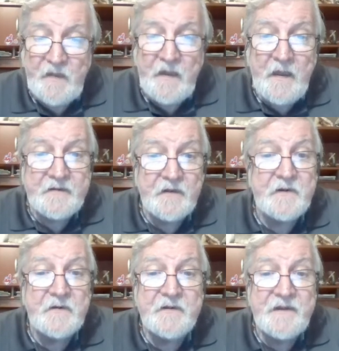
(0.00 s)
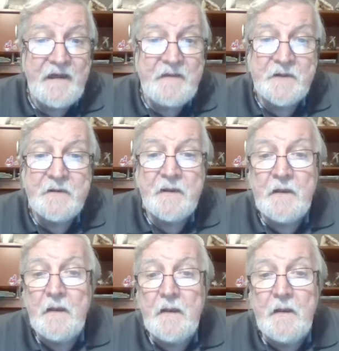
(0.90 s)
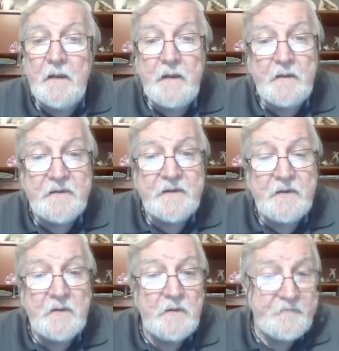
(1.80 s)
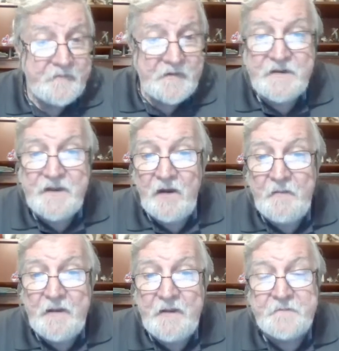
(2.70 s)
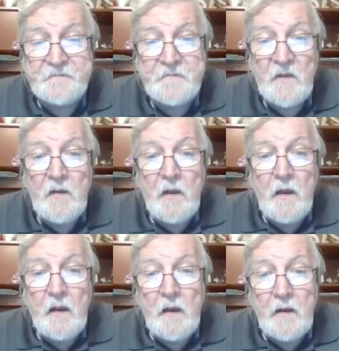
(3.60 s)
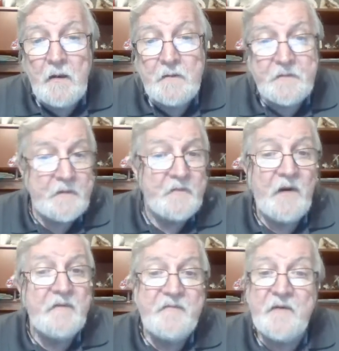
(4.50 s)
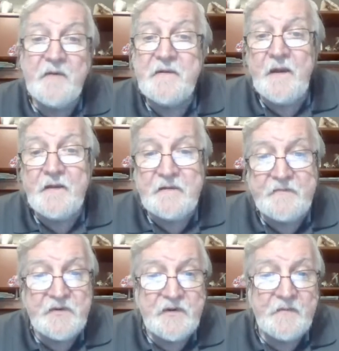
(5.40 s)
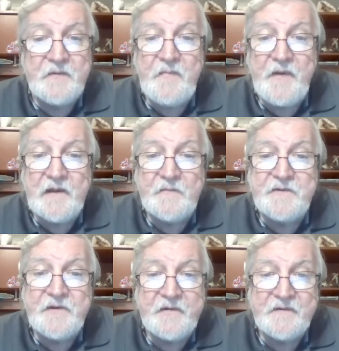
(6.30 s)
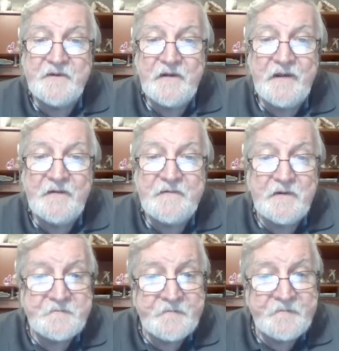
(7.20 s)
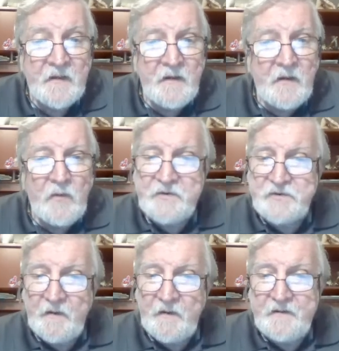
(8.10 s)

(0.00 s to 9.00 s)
And so your assignment is to tell me, of all the various kinds of interpretive panel materials that are out there, which